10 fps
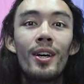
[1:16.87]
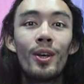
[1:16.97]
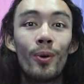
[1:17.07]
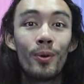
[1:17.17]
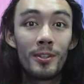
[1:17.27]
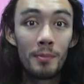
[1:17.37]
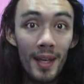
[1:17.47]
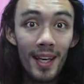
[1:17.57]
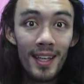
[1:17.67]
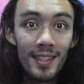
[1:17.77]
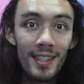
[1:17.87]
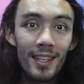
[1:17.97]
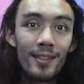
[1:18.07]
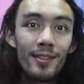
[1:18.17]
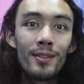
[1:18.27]
Your speaking
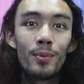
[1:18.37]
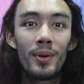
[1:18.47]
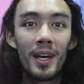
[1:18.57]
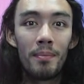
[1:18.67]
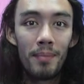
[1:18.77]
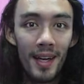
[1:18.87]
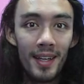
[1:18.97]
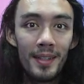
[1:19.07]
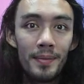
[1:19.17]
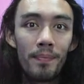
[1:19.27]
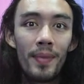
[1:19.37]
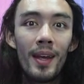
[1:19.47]
skills will get better.